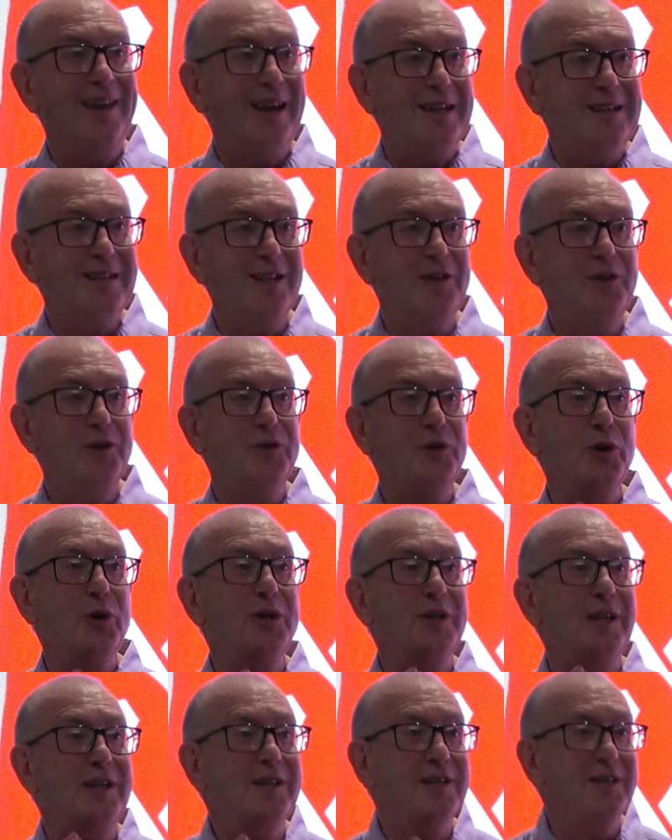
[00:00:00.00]

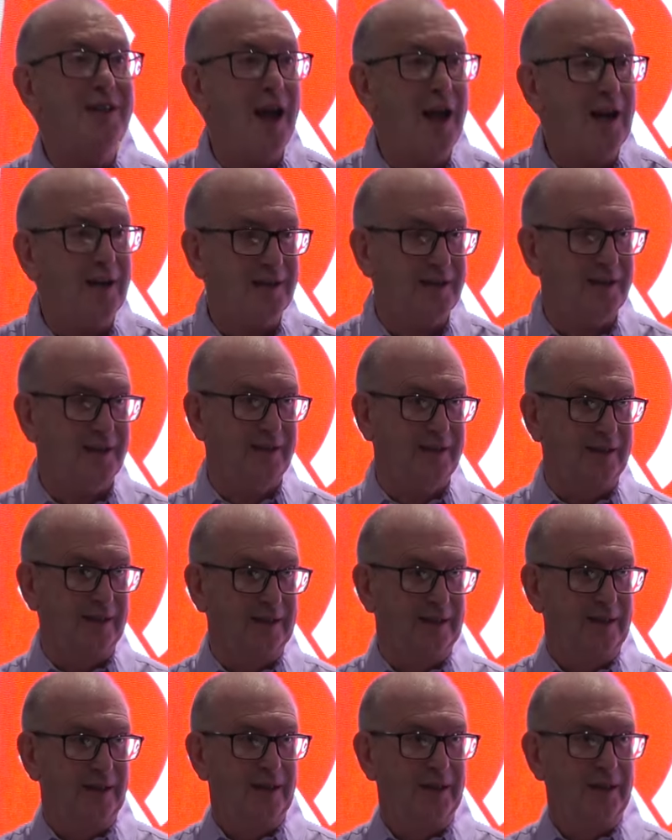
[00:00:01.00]

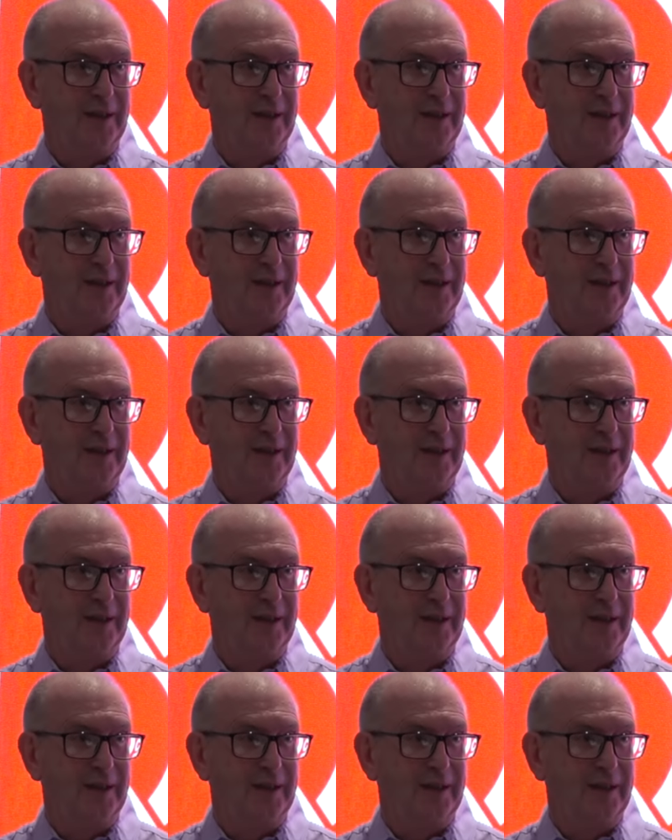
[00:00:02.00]
1936,